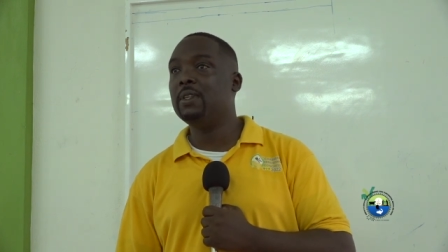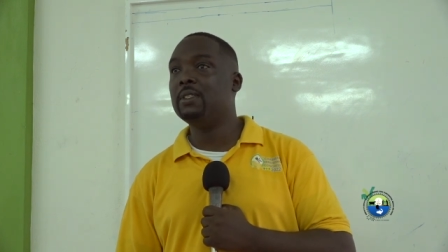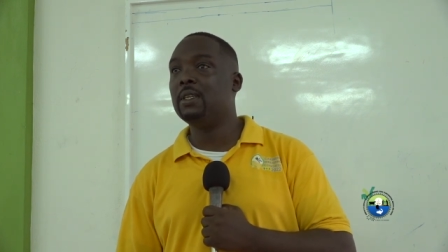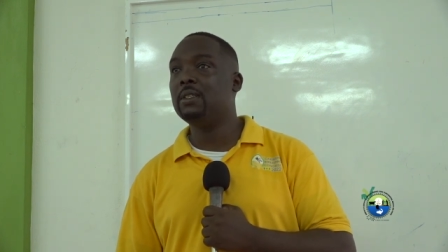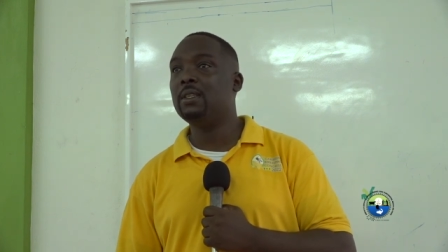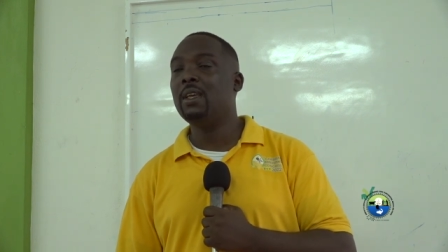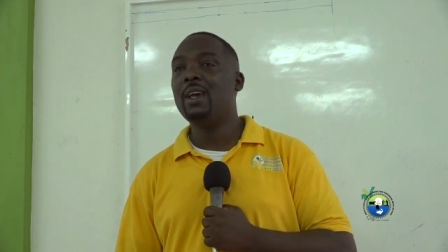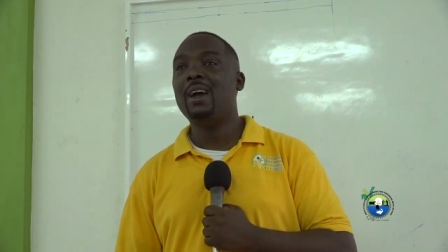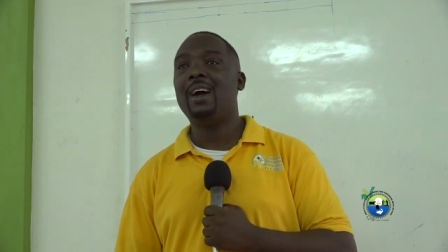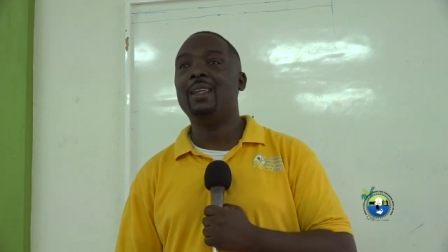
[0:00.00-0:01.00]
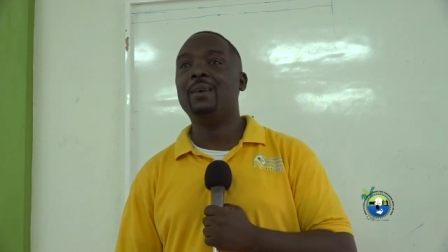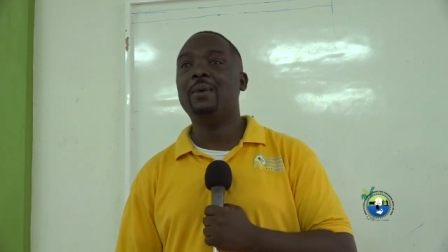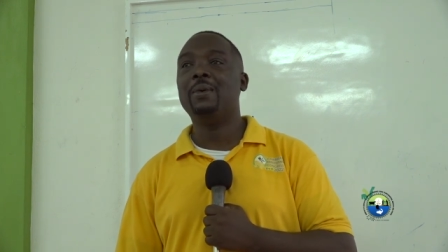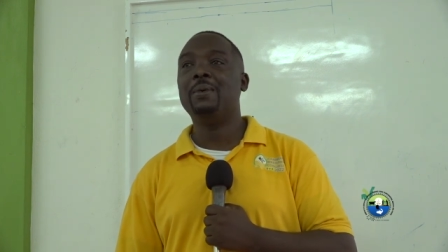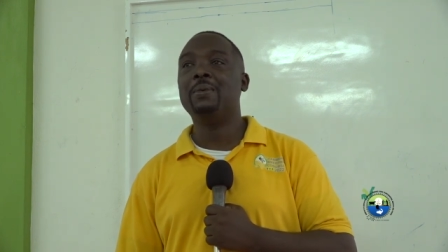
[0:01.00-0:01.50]
Vincent and
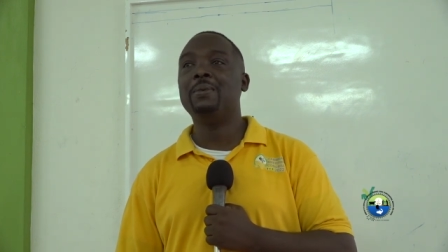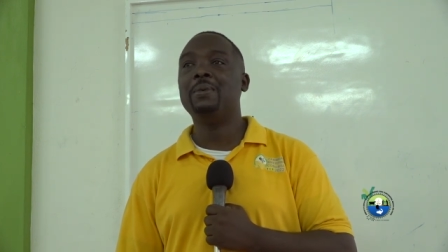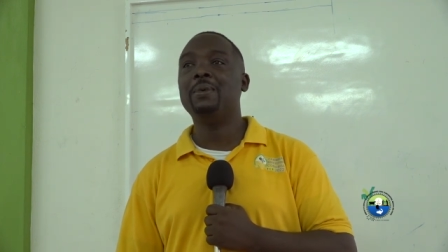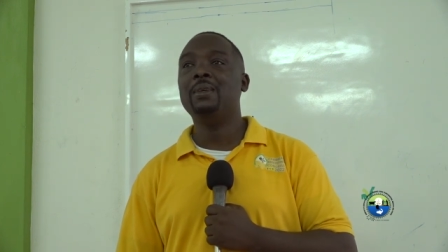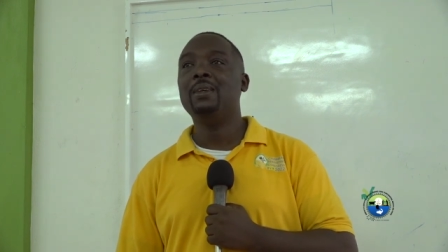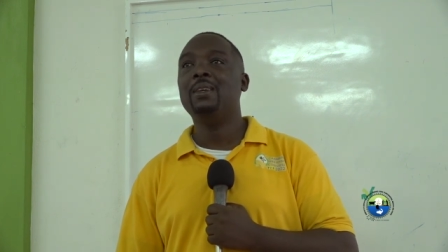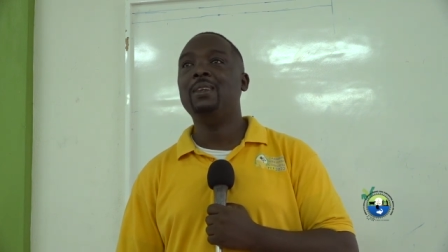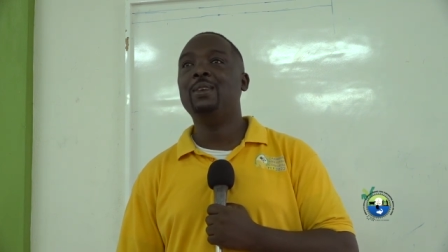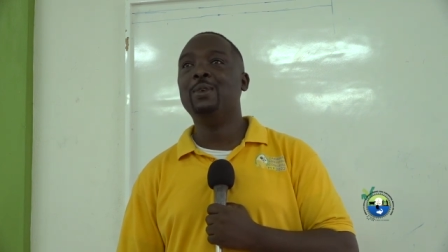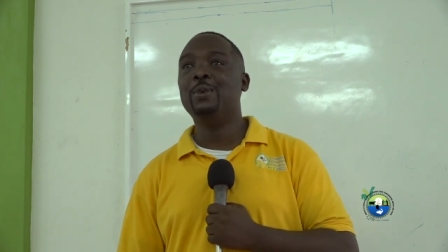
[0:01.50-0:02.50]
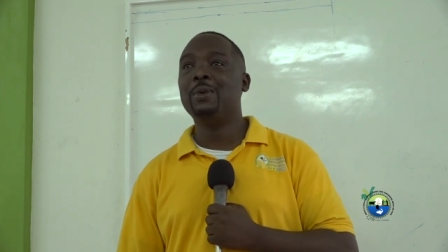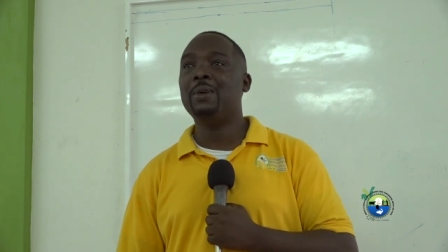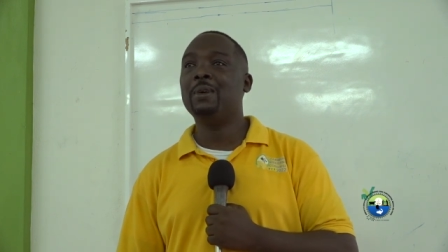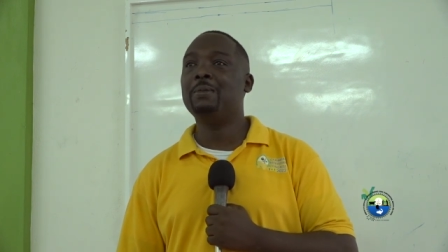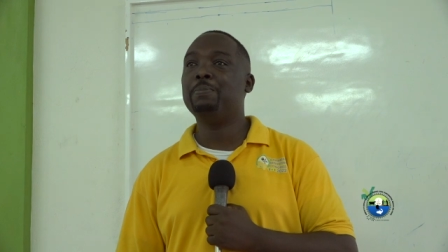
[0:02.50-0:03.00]
how you
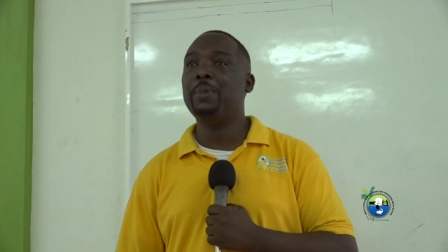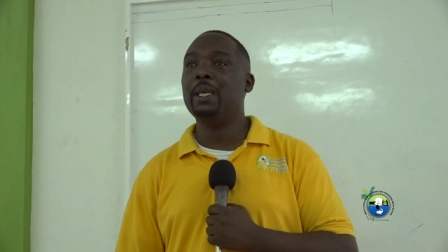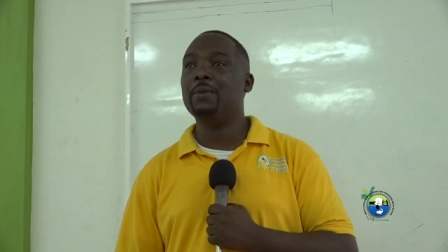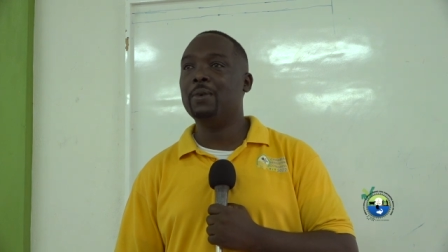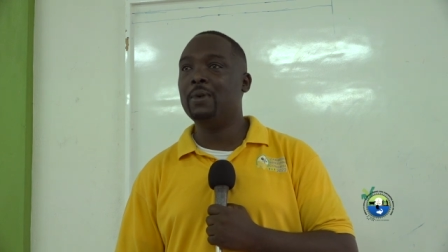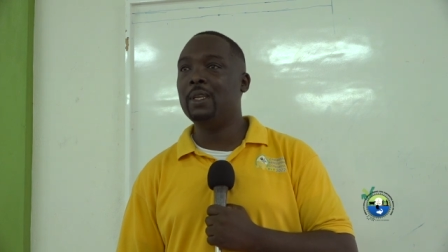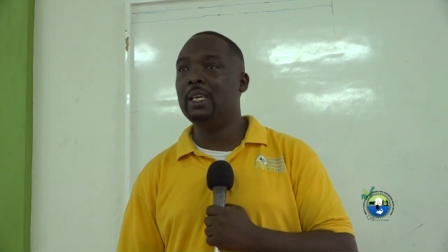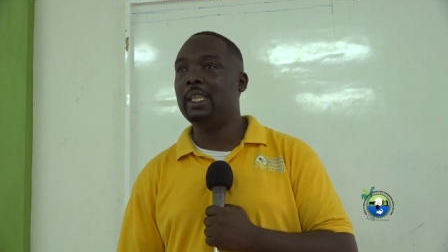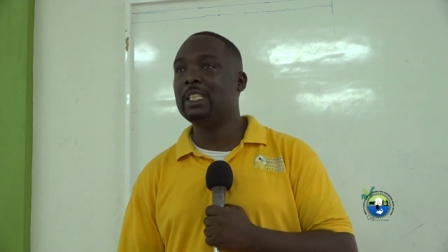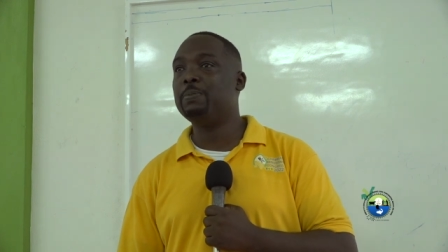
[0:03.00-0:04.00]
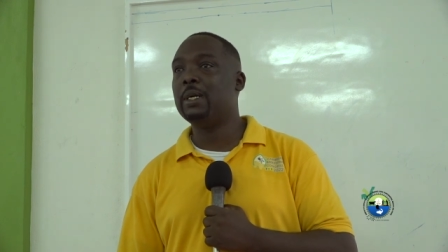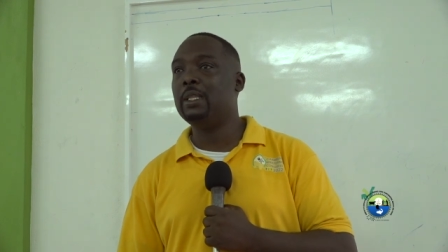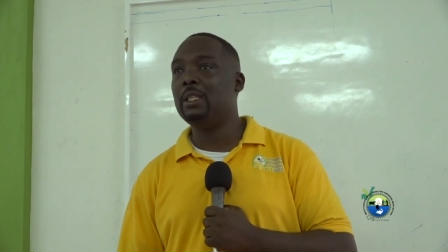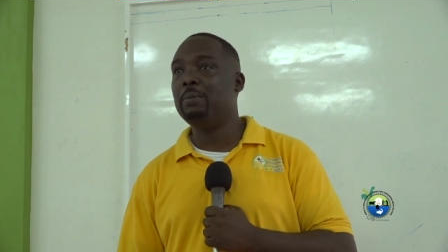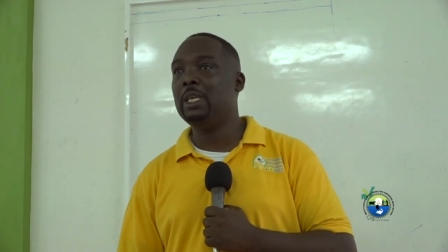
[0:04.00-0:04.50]
could play a role in
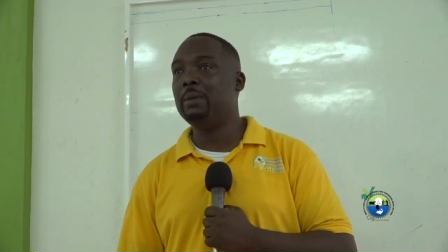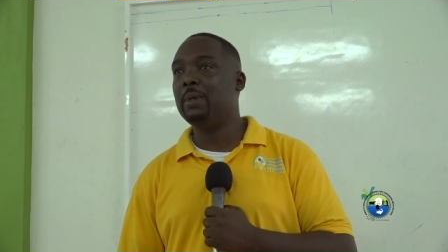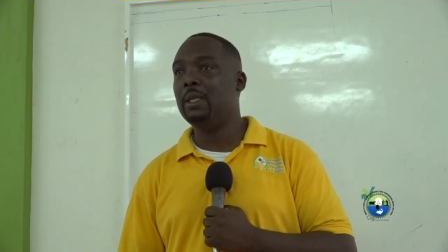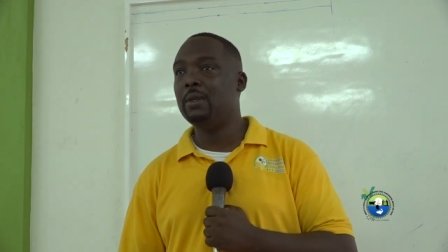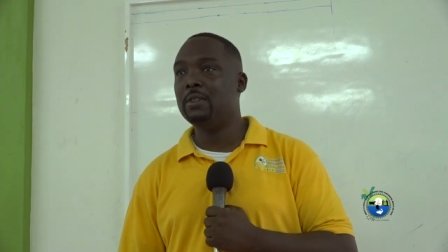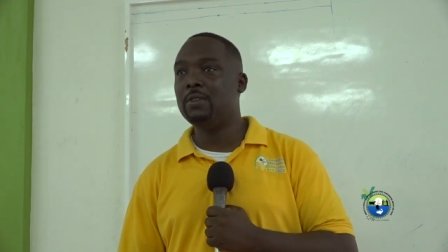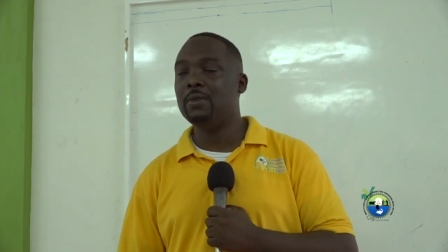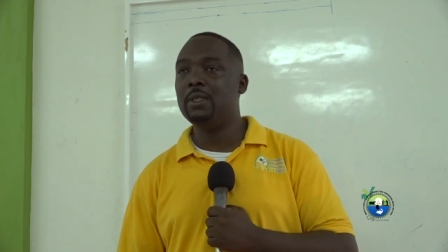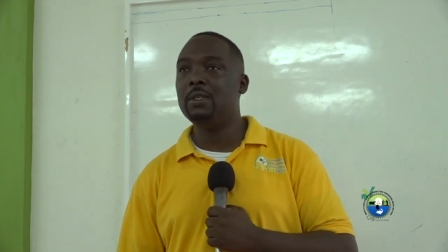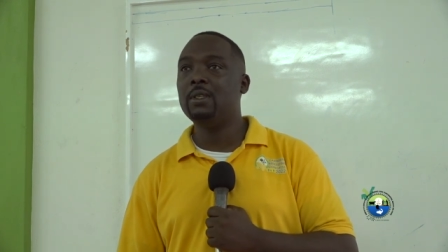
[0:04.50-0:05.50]
expanding the beekeeping industry.